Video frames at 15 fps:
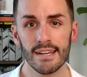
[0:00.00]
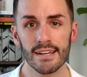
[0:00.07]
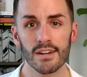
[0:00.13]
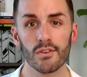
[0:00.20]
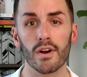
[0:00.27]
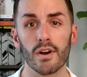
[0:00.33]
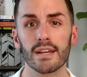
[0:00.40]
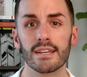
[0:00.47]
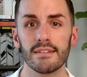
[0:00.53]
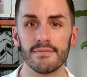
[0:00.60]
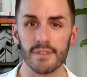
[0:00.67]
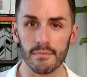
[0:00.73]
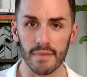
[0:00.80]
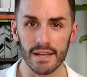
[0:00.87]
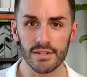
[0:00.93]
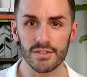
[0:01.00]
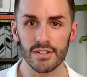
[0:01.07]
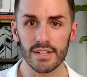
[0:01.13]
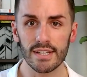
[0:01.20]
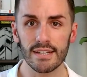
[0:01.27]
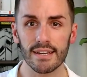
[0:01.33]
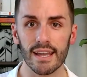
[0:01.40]
chronic
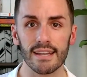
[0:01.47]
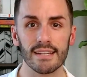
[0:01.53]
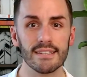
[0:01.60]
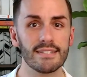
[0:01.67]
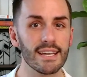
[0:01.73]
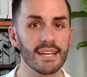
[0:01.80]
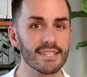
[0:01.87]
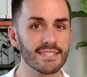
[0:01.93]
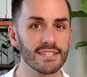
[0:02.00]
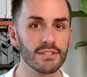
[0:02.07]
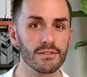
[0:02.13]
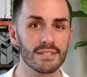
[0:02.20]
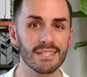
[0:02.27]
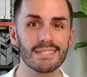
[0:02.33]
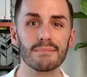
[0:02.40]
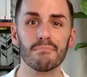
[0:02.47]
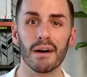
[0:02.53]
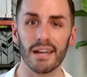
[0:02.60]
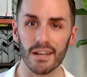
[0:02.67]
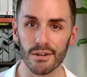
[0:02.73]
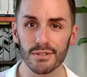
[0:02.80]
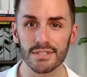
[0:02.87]
inflammation, and intestinal
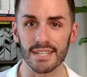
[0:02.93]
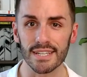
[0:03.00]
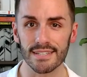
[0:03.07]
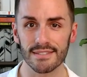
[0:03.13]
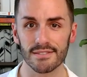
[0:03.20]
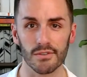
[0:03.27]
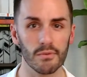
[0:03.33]
dysbiosis,